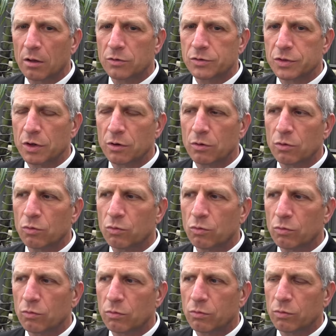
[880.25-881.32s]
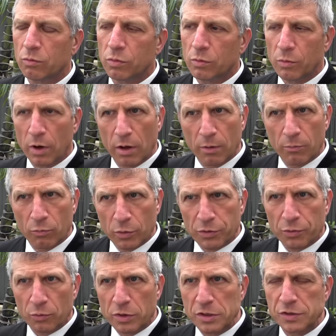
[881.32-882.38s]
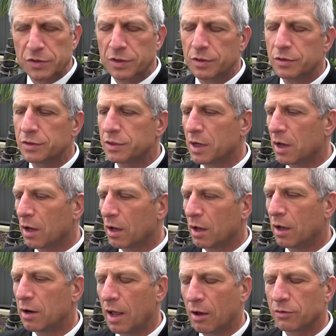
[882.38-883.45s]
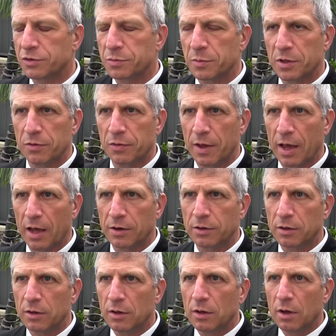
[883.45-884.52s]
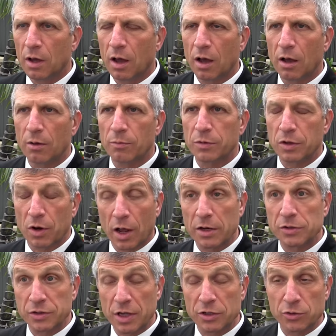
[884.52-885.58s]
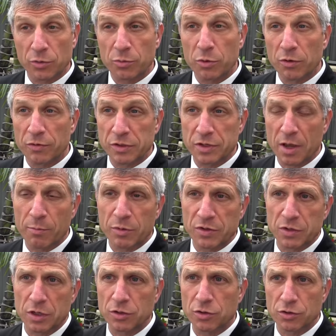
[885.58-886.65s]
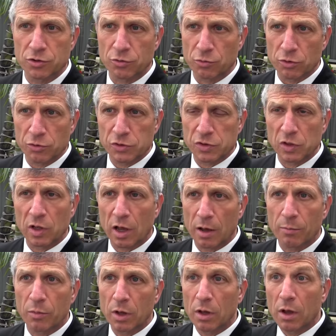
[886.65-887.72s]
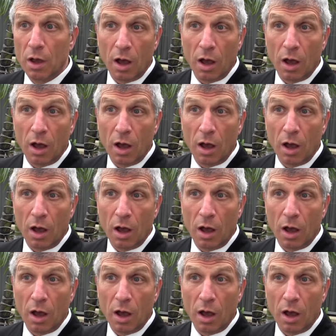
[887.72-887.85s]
So with the recent announcement that The United States would move its embassy to Jerusalem.